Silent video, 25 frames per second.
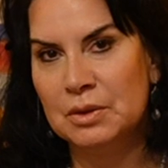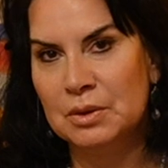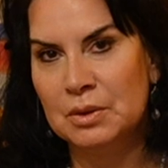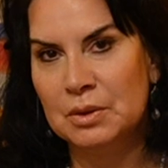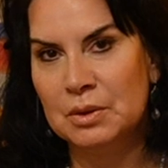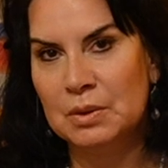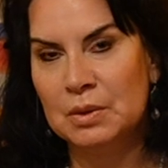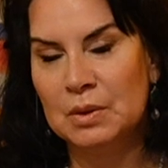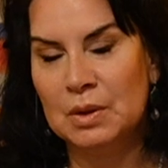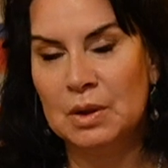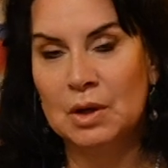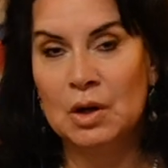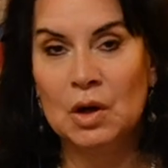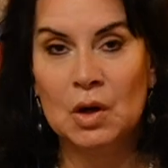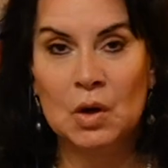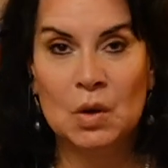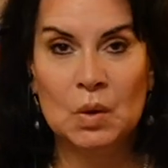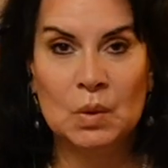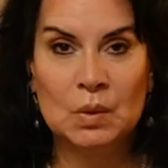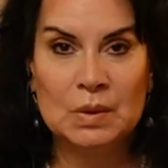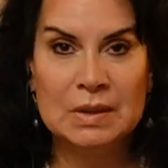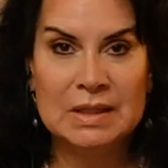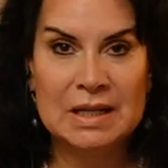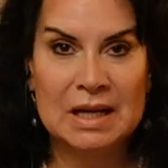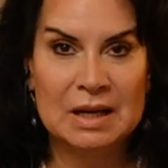to
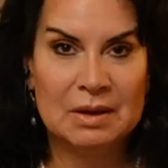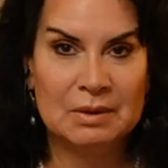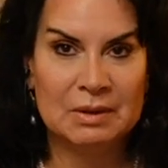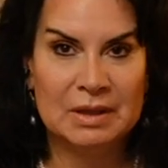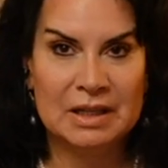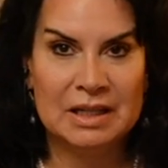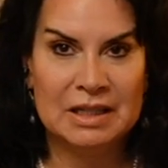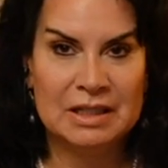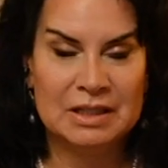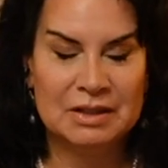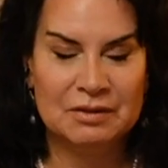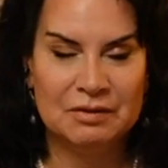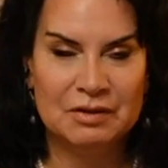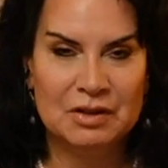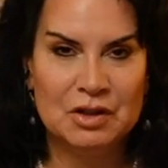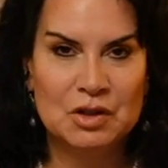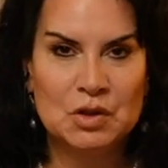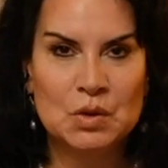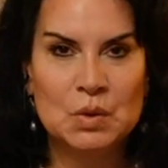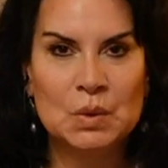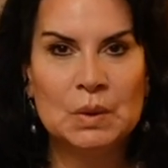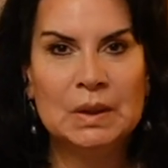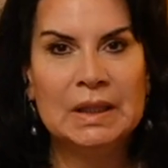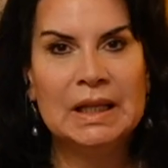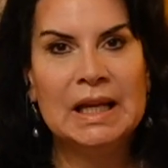go down
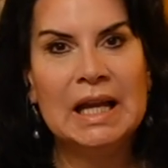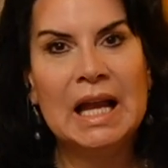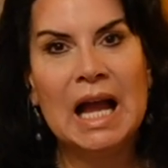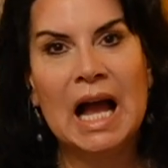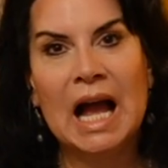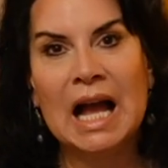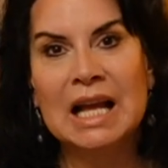individually.